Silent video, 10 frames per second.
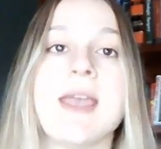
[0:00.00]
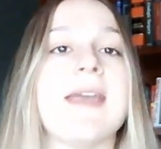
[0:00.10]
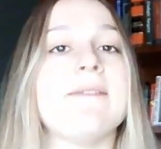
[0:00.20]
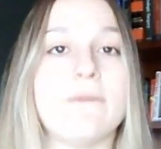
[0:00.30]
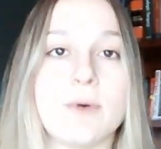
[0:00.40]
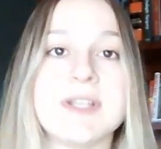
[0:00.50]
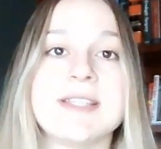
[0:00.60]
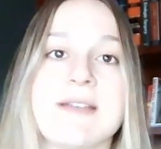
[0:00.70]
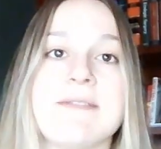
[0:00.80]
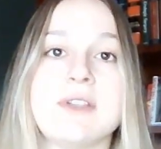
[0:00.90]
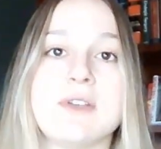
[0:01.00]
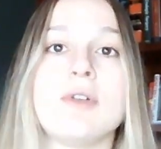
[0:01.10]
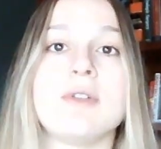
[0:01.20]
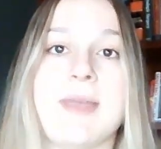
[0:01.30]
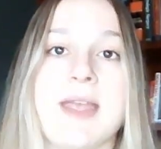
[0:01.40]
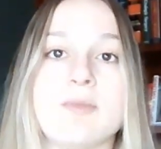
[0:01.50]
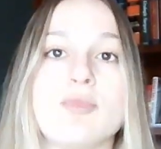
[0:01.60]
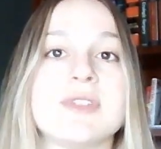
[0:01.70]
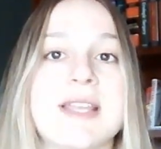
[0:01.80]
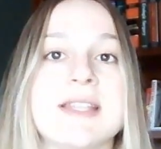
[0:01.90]
a 47-year-old man
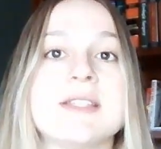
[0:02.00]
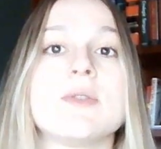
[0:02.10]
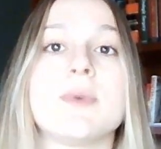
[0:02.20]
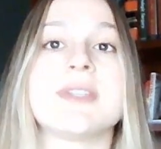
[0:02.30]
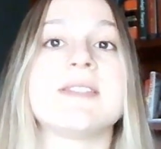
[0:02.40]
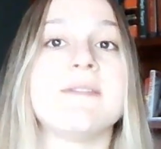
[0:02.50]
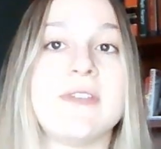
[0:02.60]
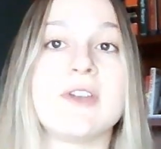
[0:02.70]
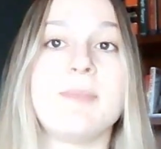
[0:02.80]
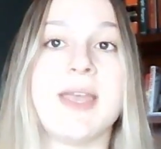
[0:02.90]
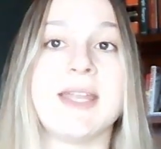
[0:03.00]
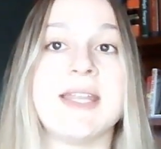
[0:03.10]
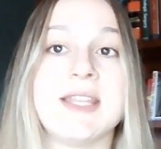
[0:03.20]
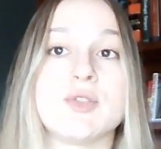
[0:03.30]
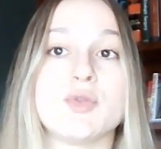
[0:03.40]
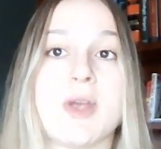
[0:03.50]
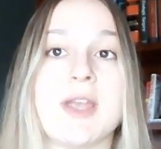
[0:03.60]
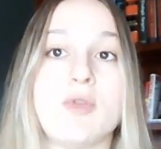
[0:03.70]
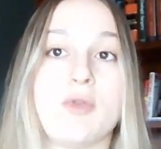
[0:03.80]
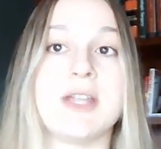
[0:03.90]
presents with severe pain in his
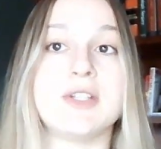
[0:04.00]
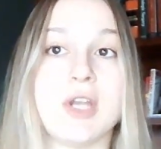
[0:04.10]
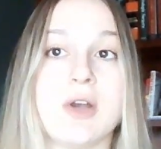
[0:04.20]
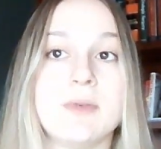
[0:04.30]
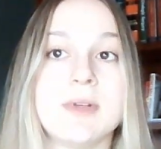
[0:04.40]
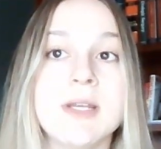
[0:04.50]
right great toe.